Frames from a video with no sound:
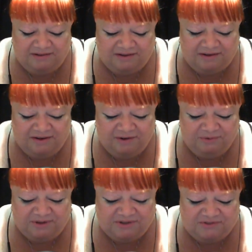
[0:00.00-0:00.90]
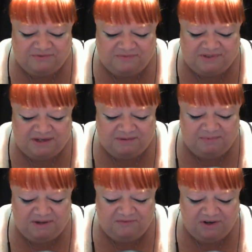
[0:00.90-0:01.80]
Arno seemed to
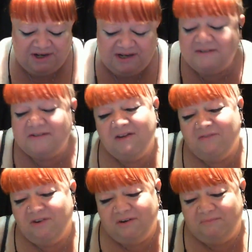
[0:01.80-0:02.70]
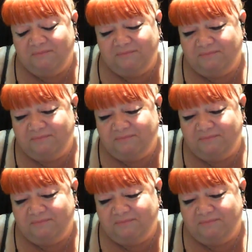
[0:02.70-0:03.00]
be he's never